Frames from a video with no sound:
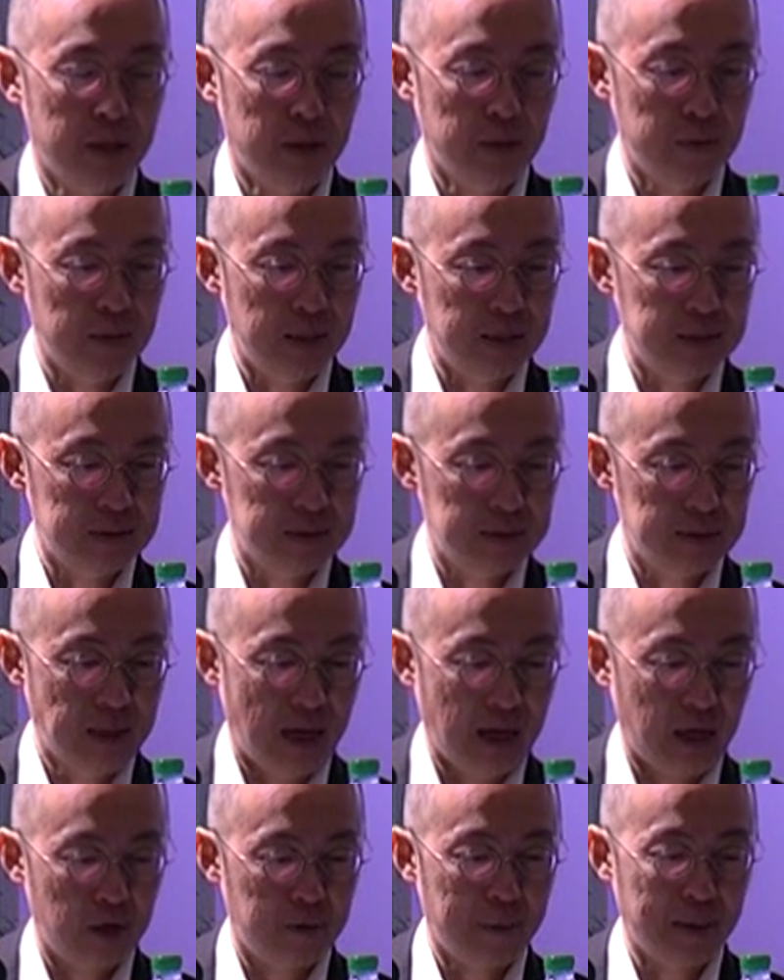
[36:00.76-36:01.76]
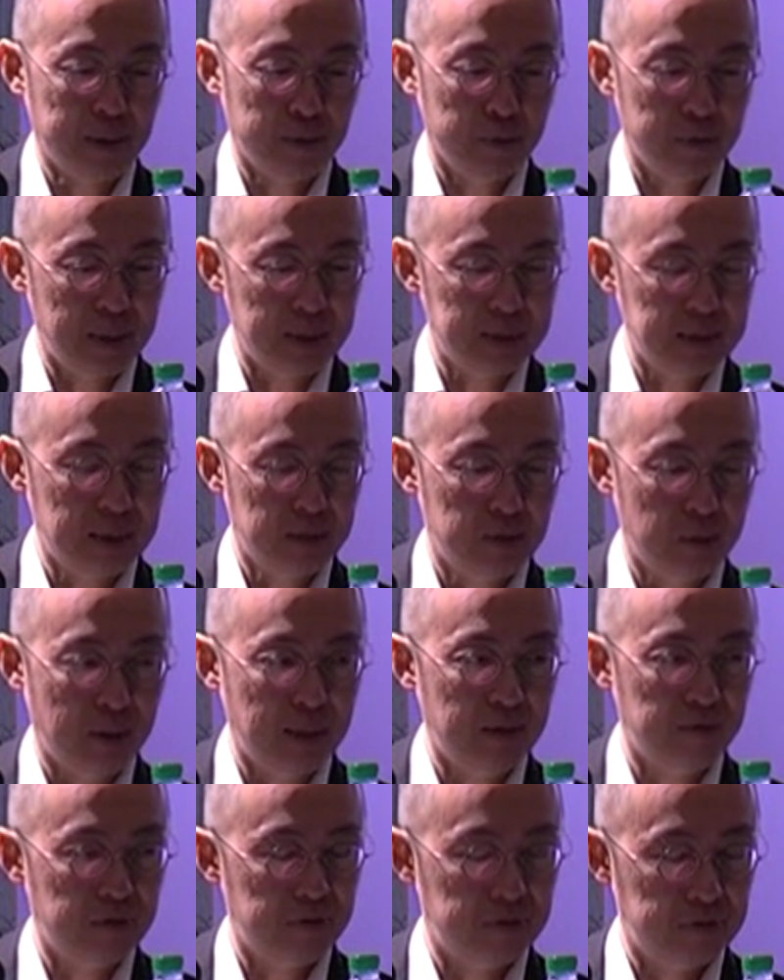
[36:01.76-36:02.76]
a union, an economic union in
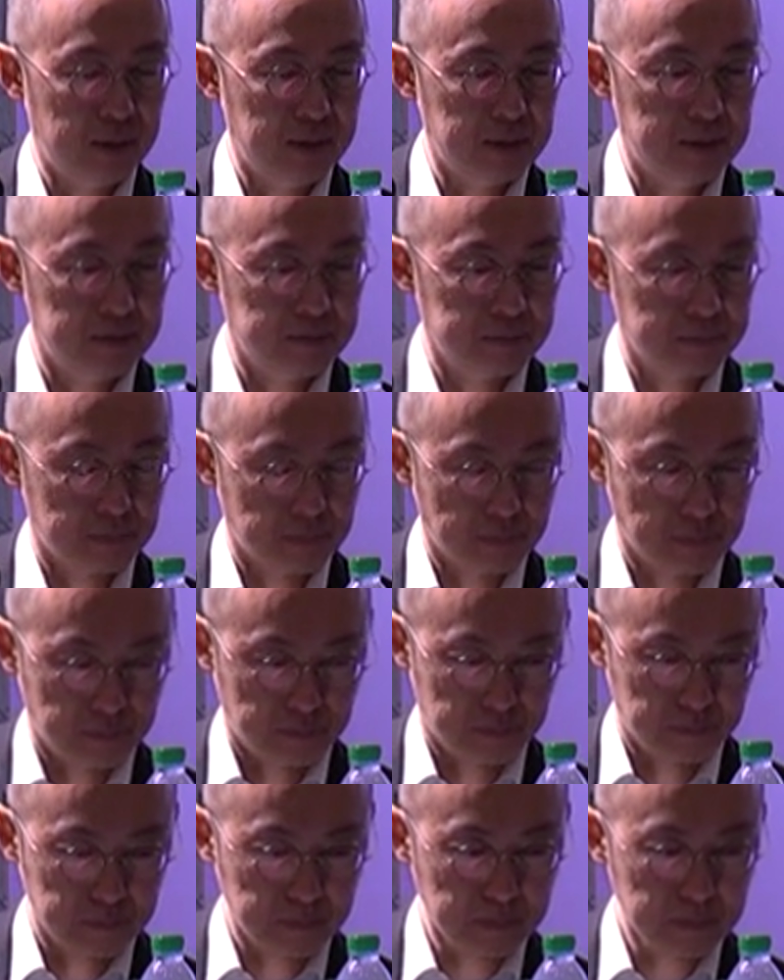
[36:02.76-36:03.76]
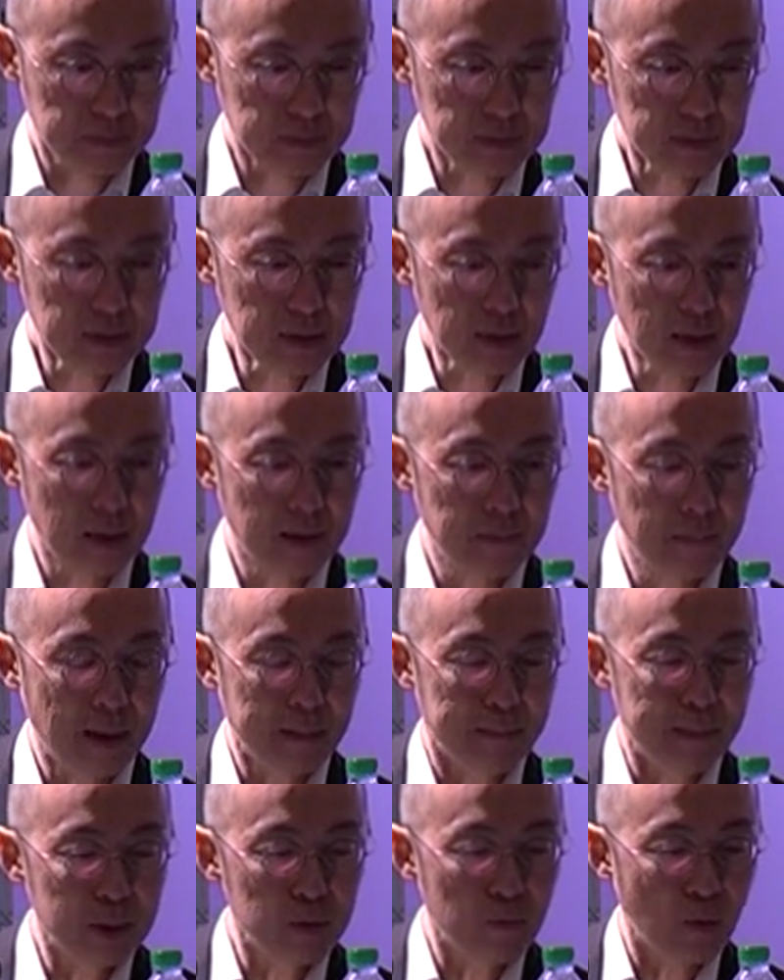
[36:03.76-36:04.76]
2015.
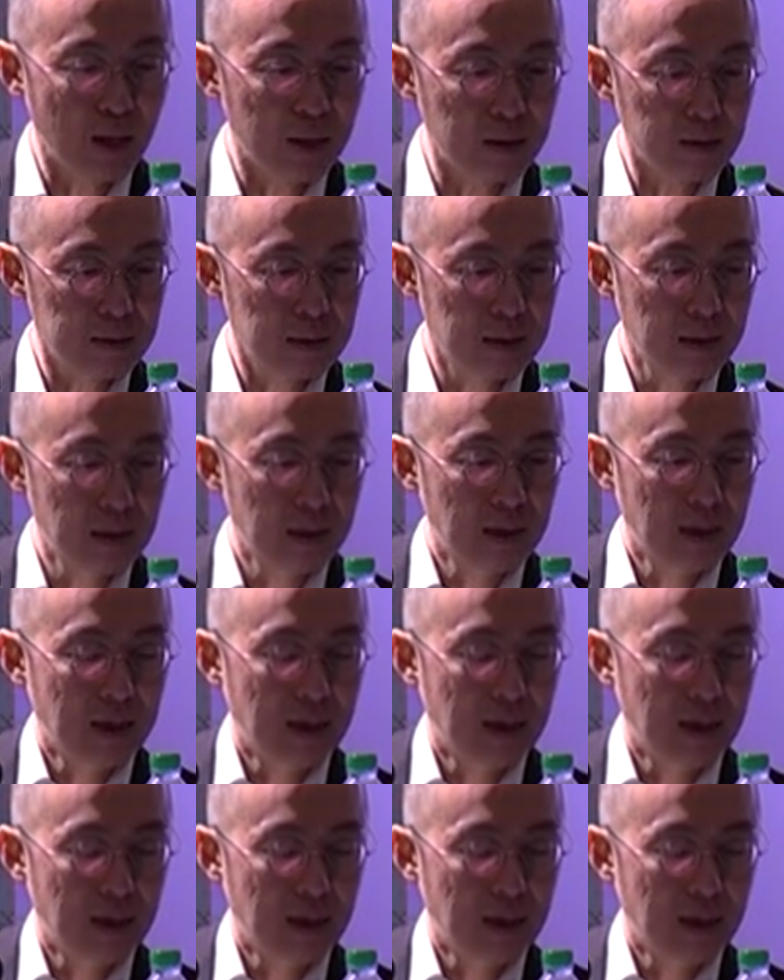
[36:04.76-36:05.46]
But meanwhile,